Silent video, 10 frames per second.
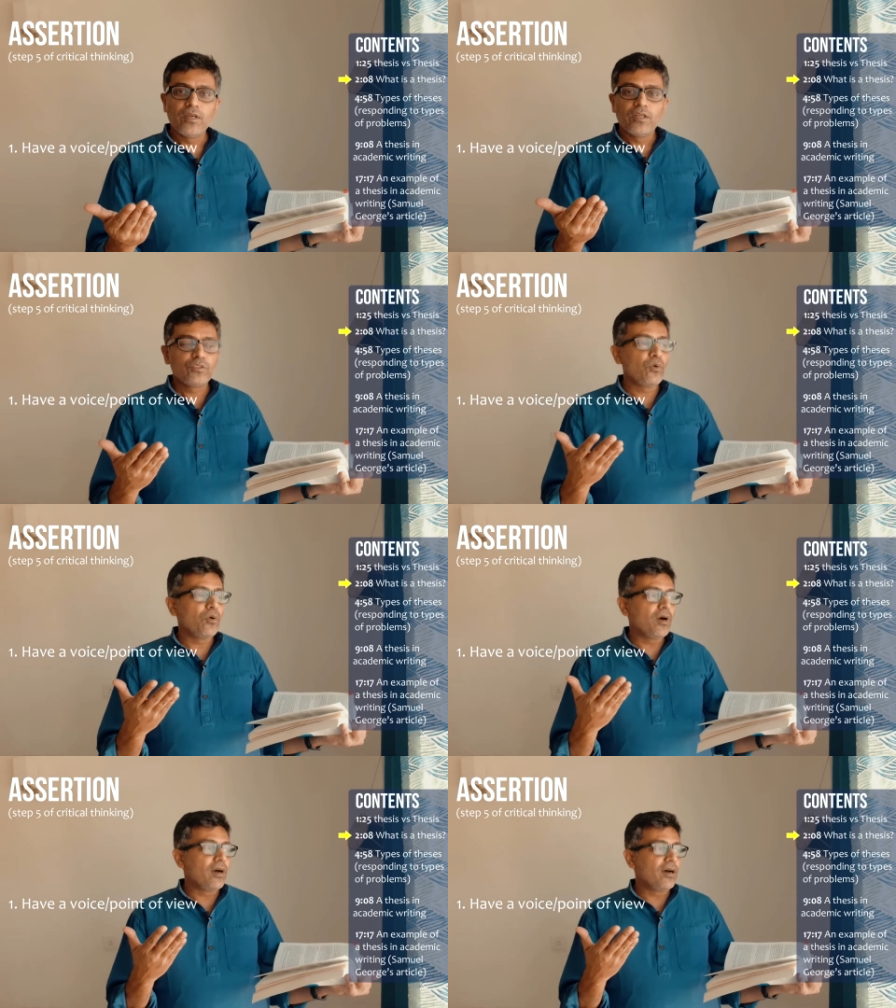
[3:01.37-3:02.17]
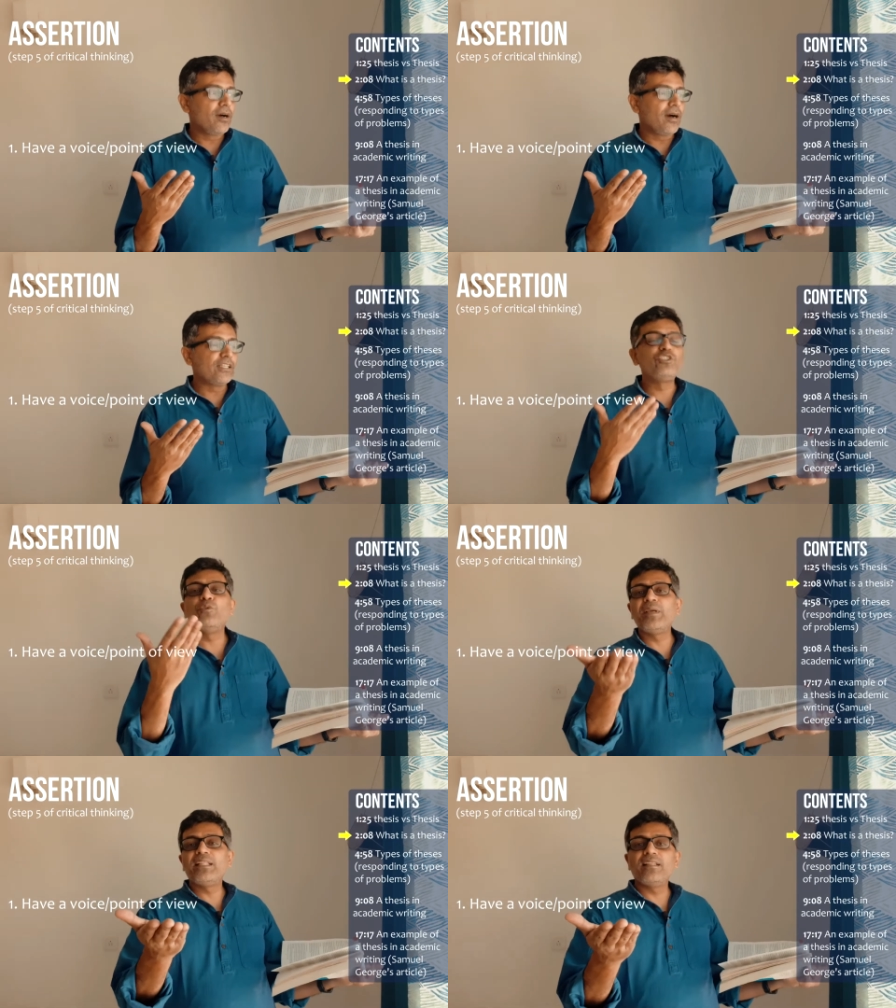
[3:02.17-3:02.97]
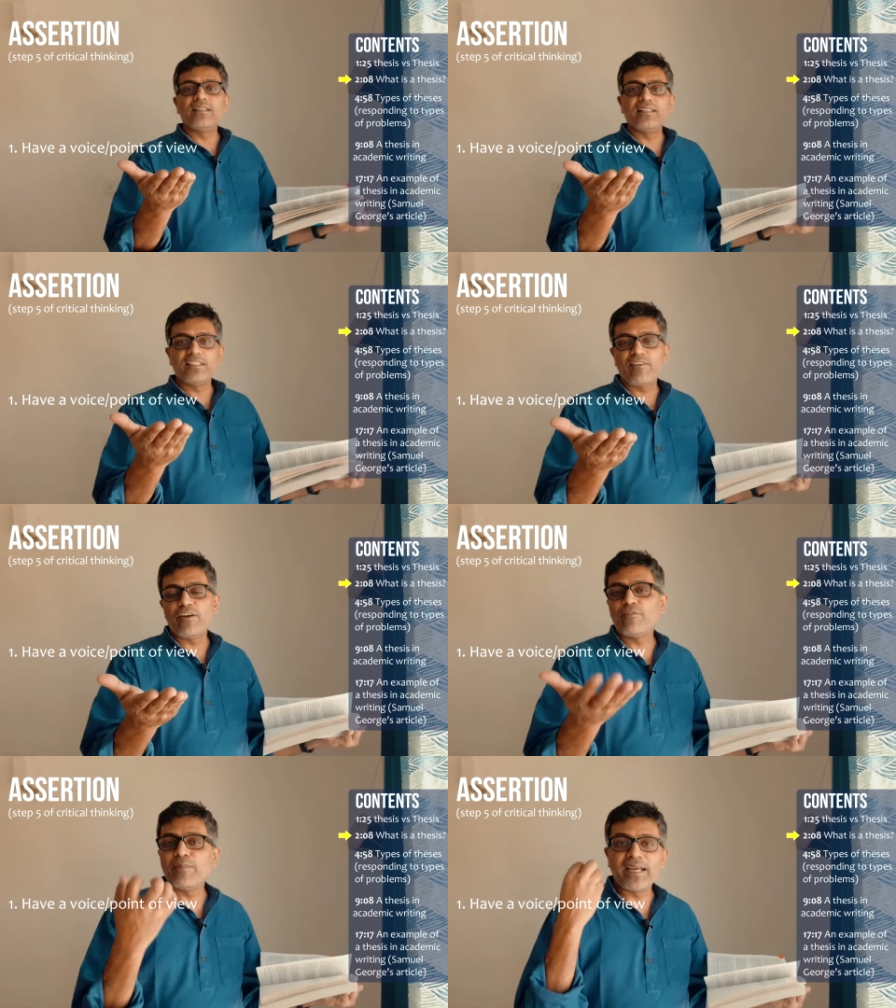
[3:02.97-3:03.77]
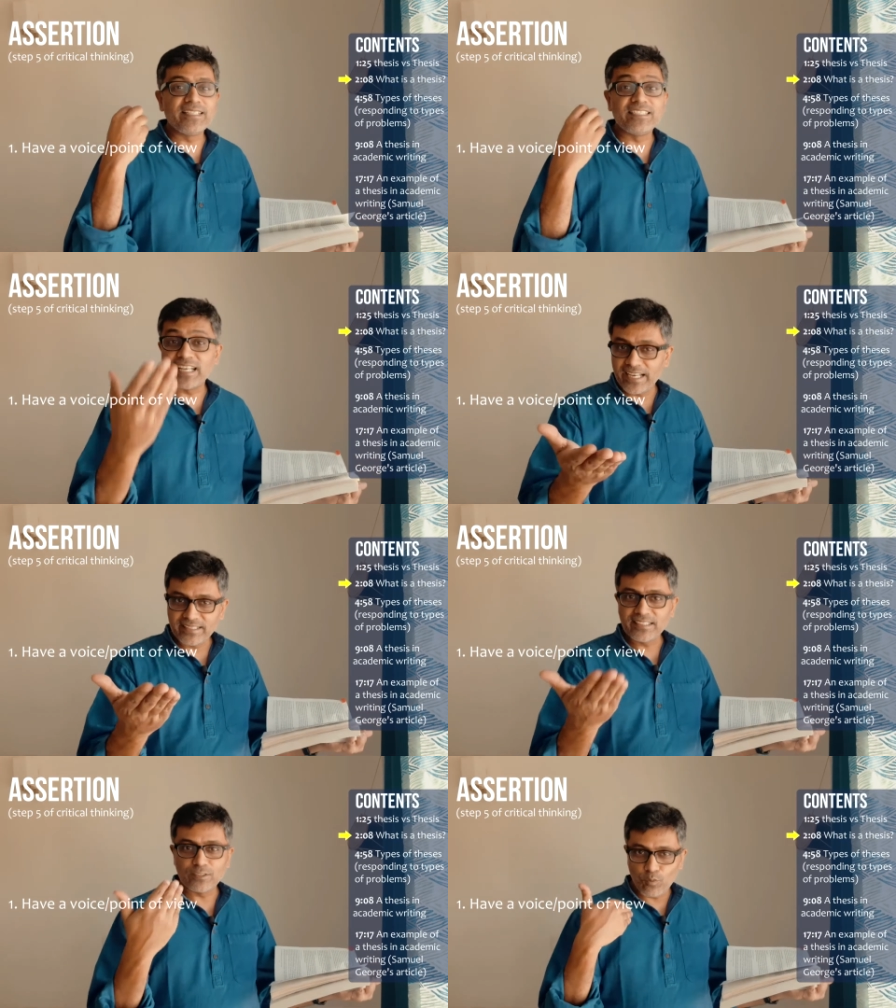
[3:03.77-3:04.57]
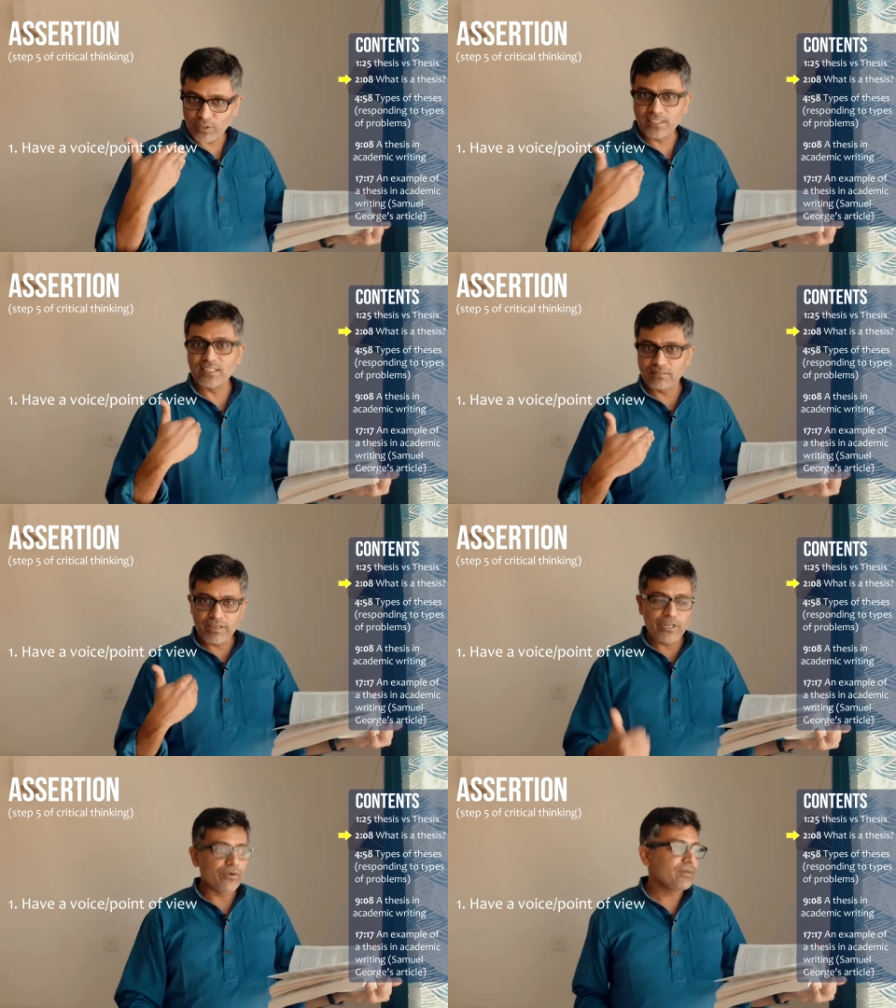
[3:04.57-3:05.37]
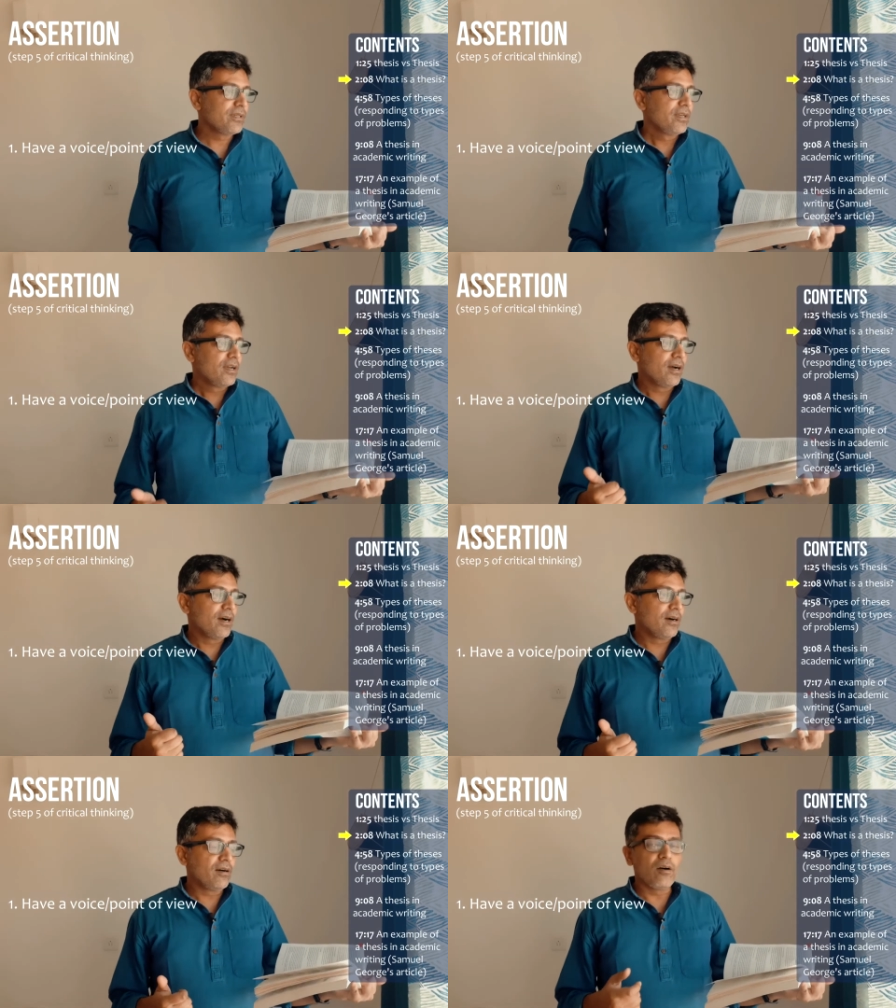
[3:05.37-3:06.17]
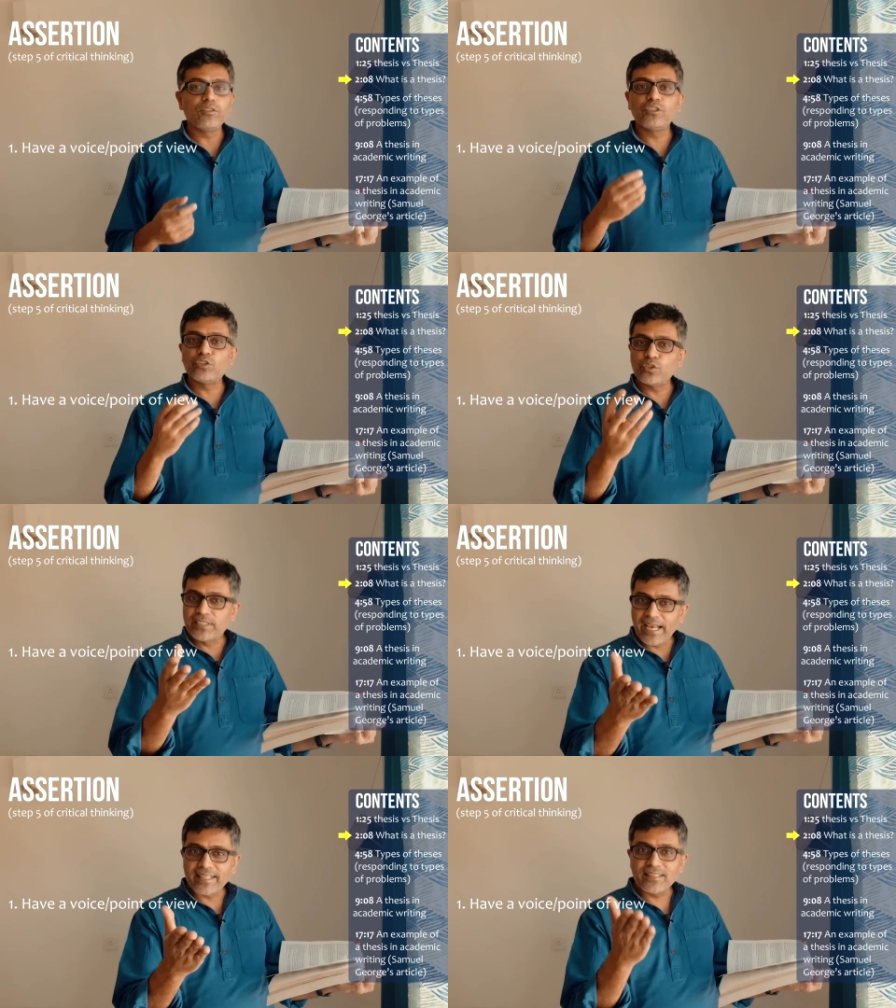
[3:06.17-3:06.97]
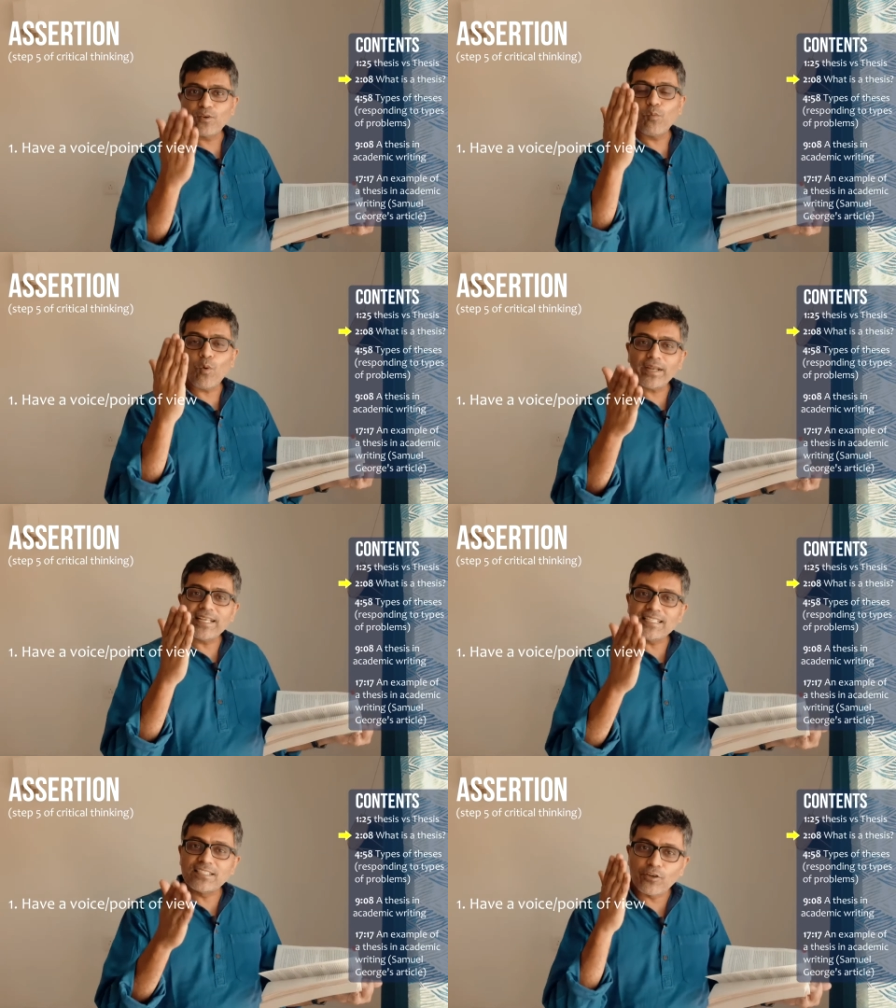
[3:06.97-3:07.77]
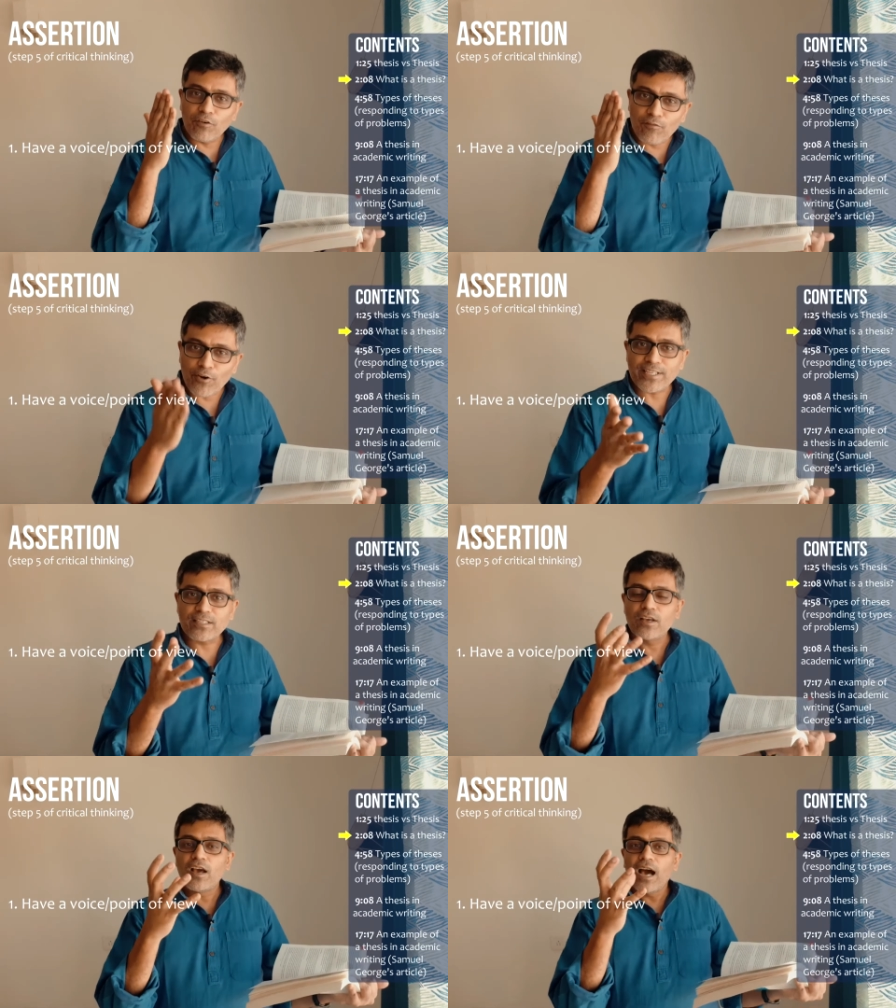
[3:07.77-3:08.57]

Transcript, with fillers: So assuming this friend of mine, Jayanth, is watching this video, uh, so Jayanth, what is your voice?